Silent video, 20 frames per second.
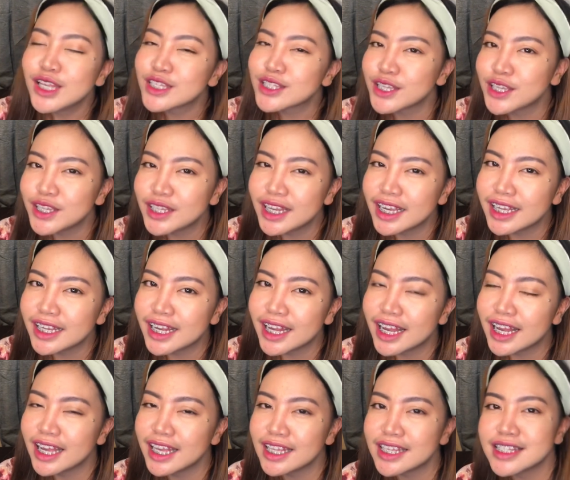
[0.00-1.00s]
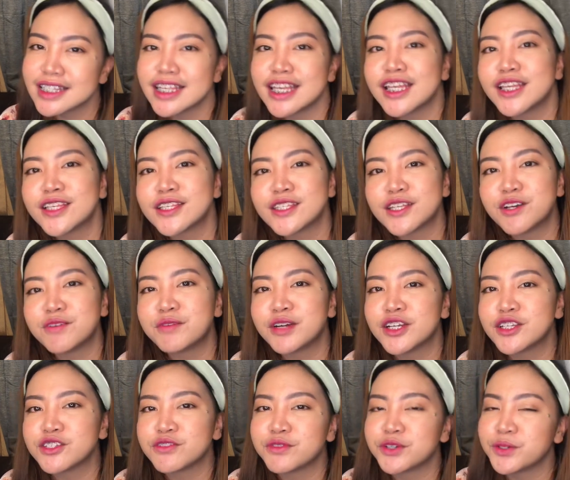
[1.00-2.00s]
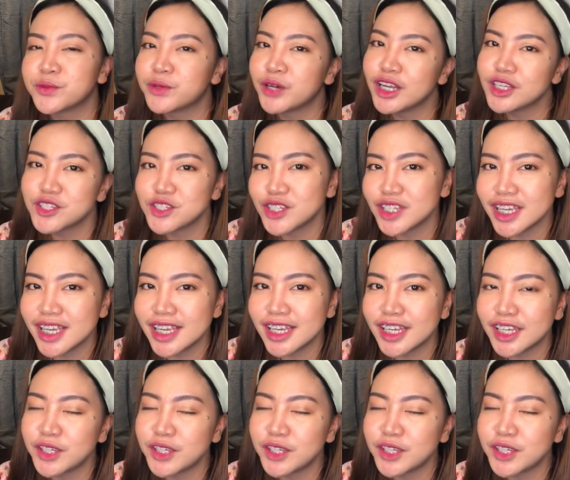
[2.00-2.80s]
So yun lang guys. Thank you so much for watching.